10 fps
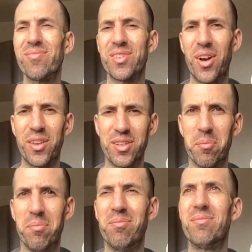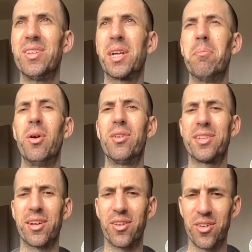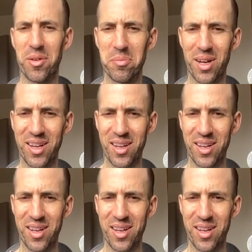Sorry, there's a, a, motorcycle going by,